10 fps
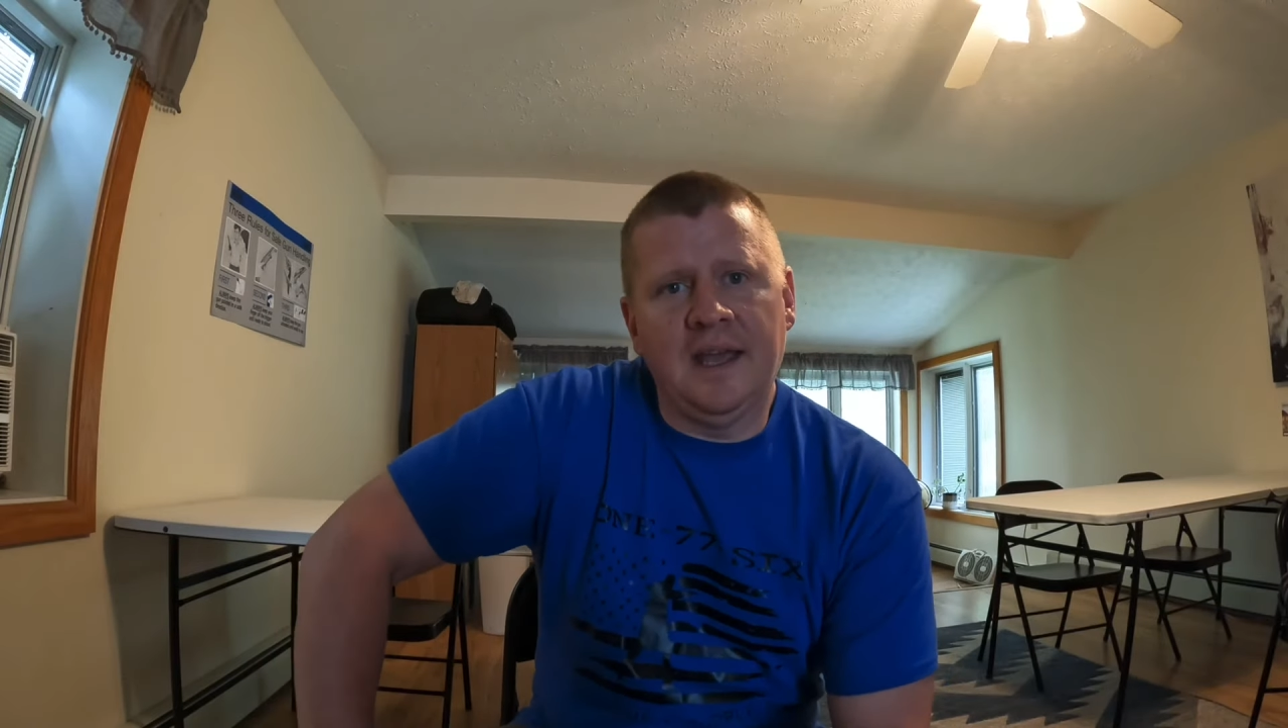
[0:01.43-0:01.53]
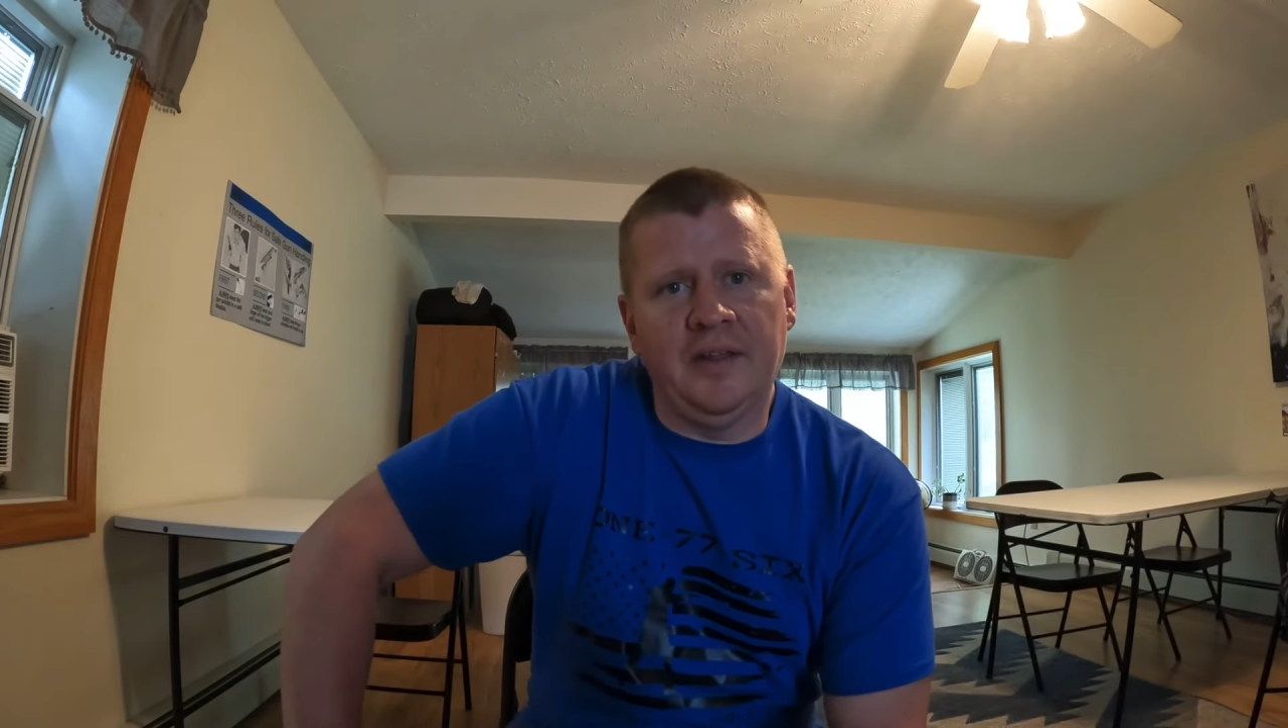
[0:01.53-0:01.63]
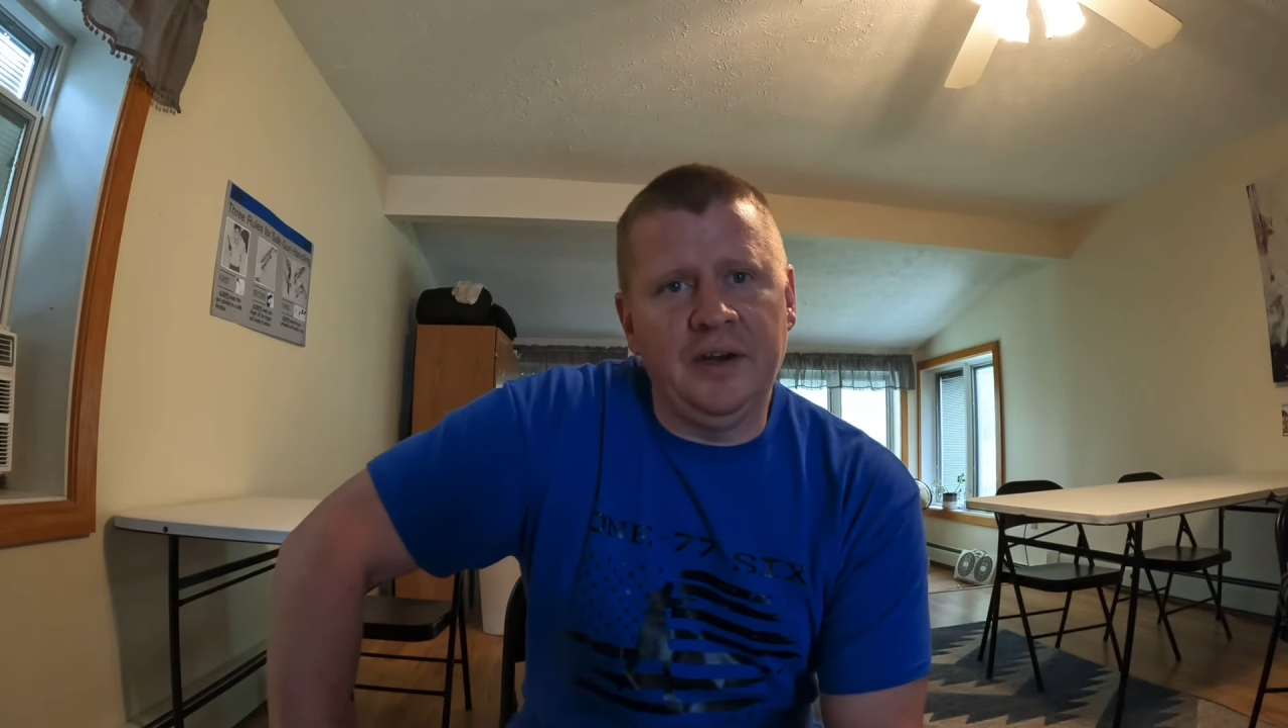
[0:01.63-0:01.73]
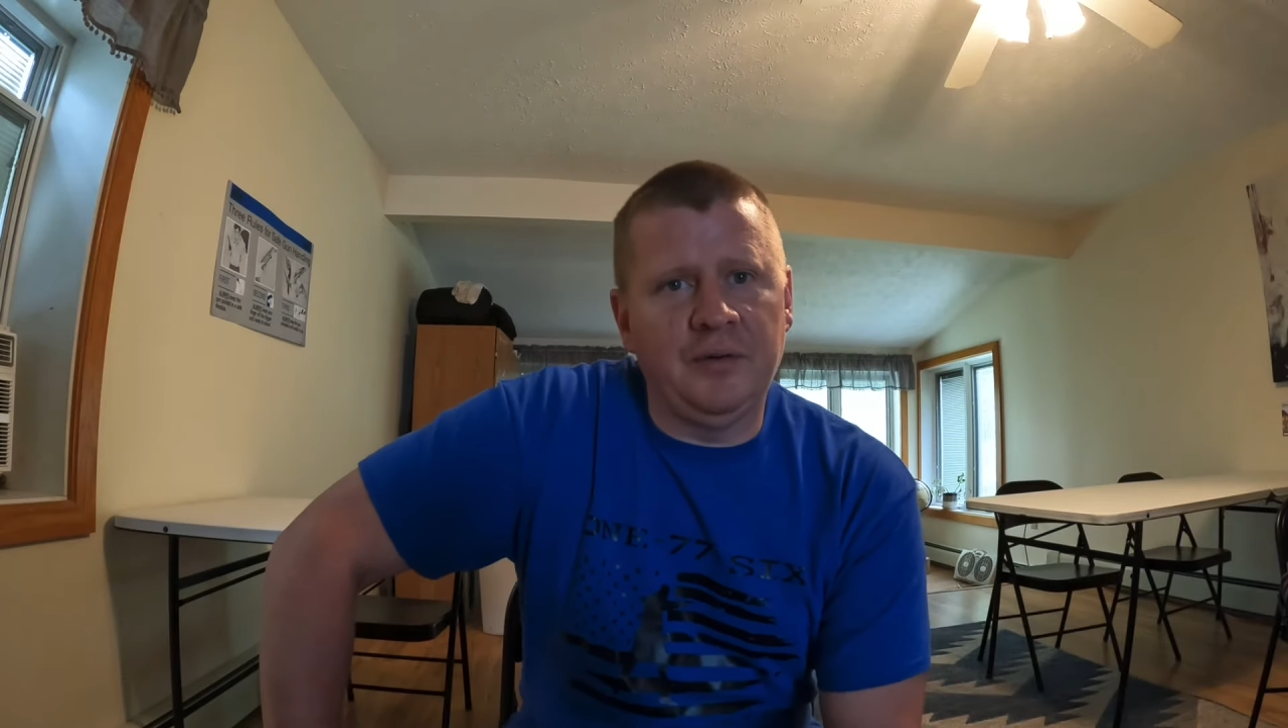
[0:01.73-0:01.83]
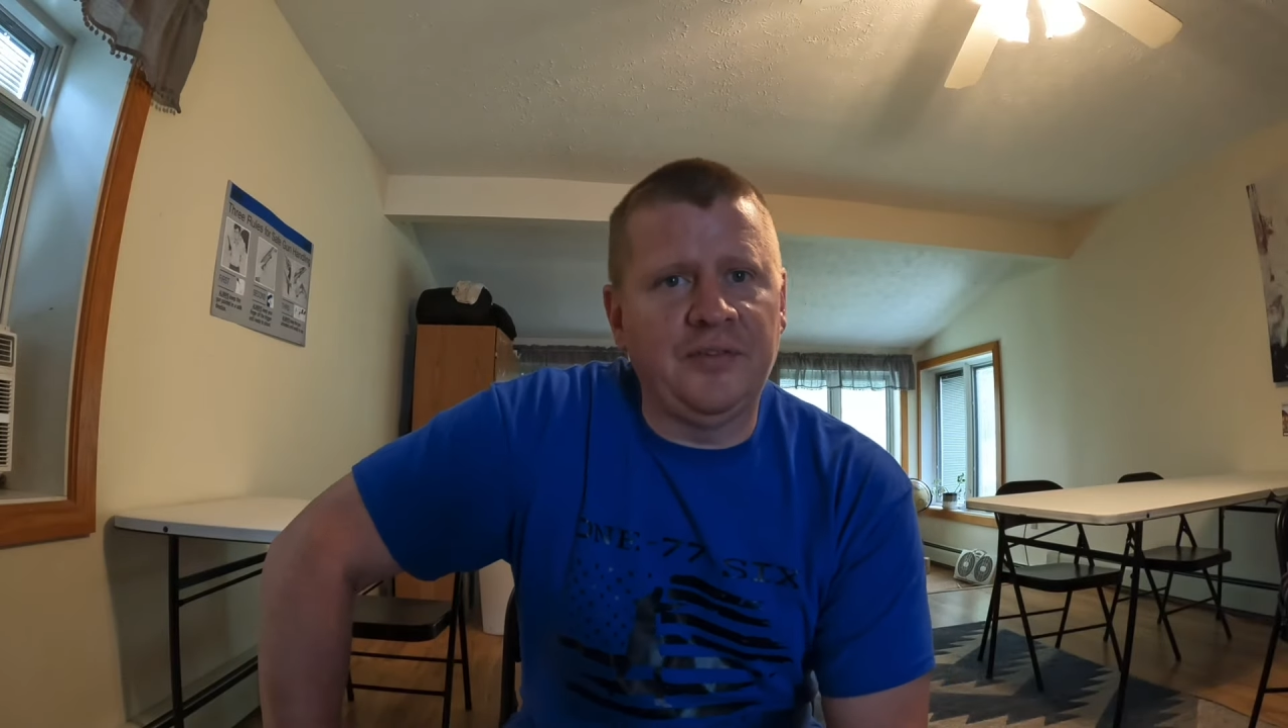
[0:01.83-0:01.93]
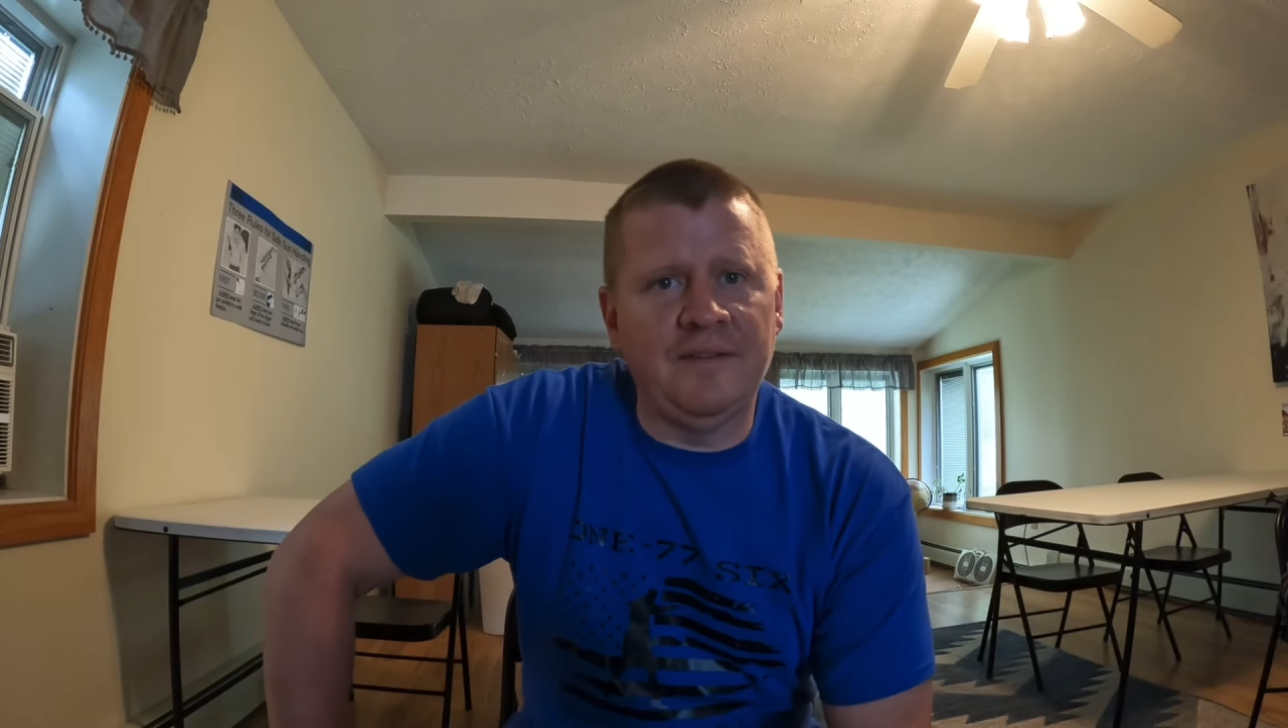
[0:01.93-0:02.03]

Kelly here with